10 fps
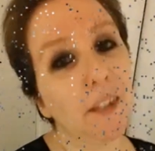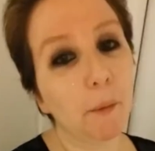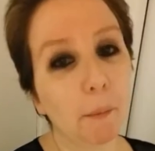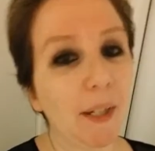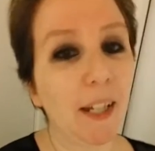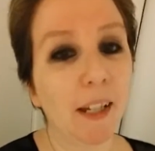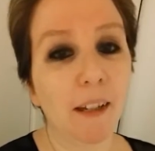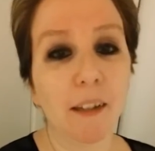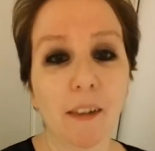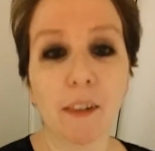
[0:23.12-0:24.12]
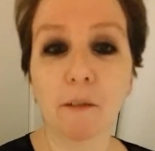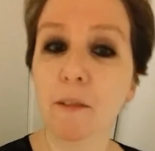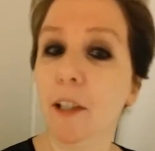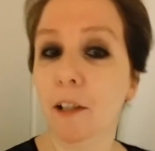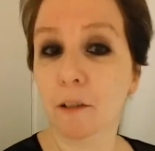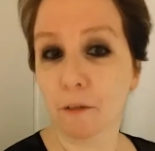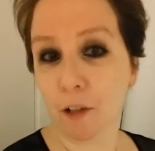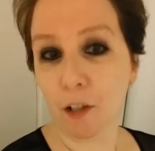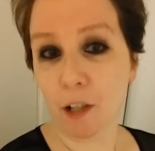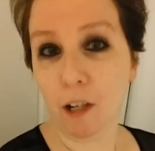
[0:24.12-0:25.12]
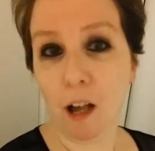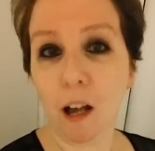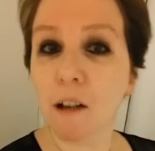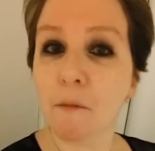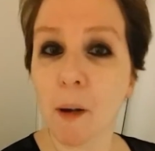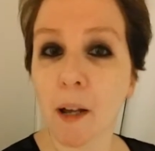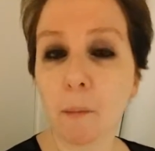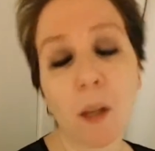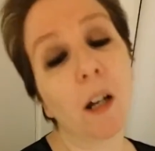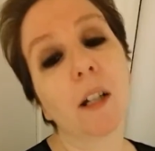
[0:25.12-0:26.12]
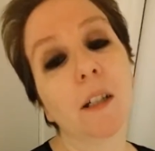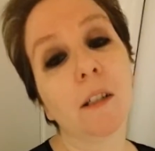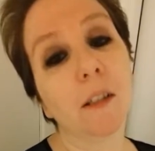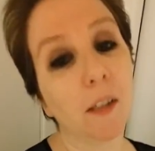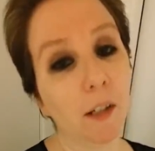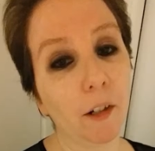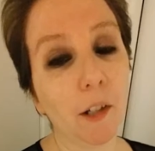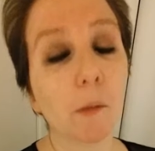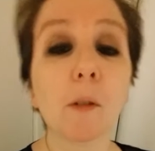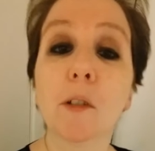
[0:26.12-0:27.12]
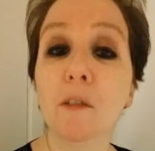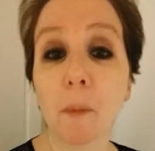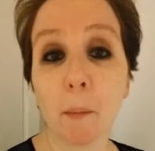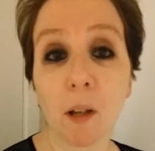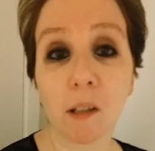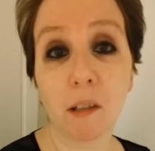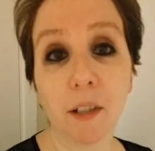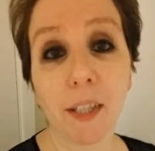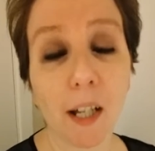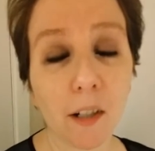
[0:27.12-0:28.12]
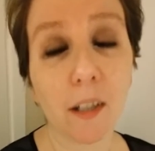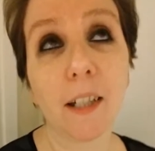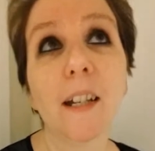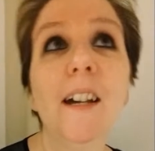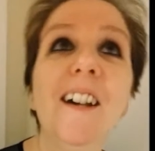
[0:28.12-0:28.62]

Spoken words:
this would be the video version of my blog series, well, two of my blog series actually.